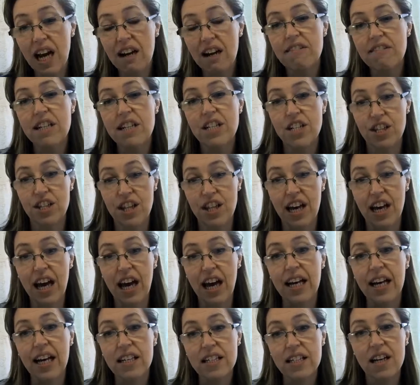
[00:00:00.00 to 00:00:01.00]
would encourage
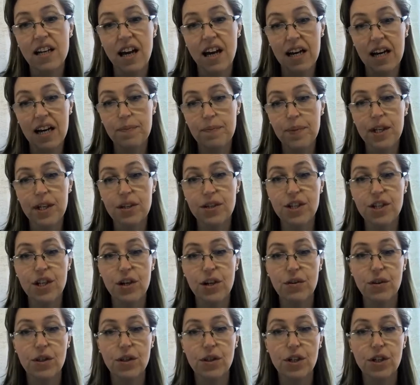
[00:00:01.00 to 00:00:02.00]
that.
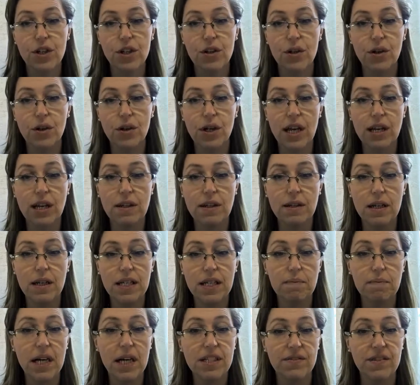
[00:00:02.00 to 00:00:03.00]
So
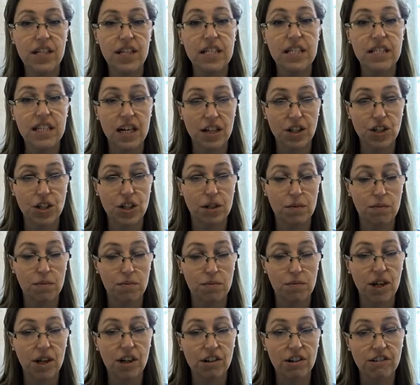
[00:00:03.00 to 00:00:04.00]
as part of the induction
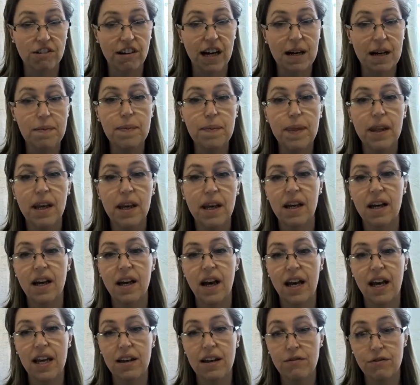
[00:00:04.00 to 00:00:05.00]
programme
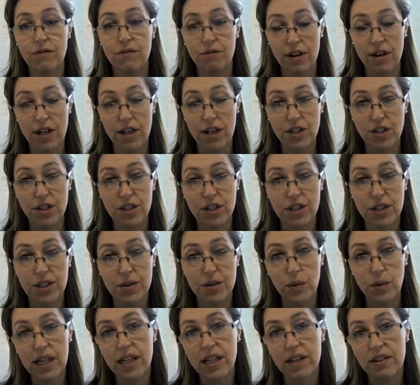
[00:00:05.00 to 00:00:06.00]
in Freshers
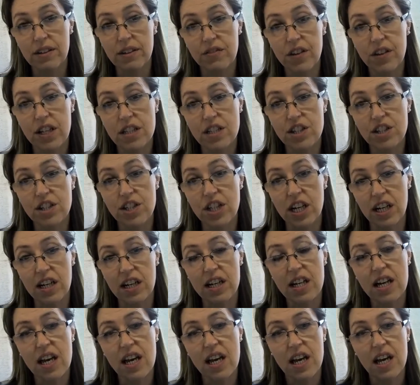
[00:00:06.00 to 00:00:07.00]
Week first
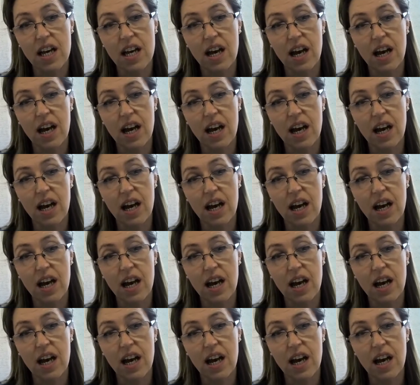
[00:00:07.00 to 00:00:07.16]
year,